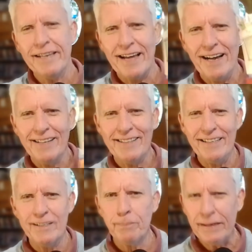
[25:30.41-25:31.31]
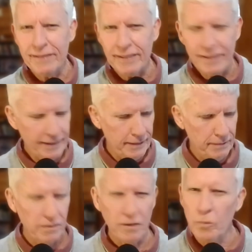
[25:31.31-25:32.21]
You can't see. It's basically
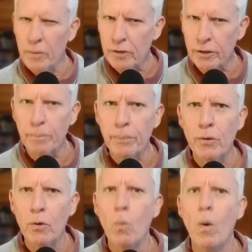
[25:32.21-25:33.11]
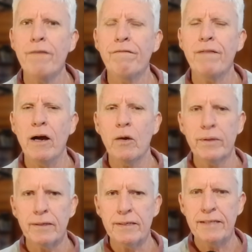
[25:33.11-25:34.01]
almost like a pure white flower
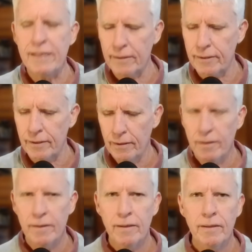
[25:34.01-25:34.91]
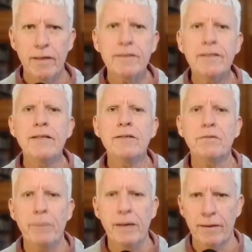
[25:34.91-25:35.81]
with a tint
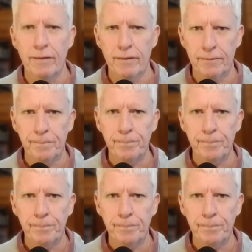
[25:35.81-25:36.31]
of pink in it.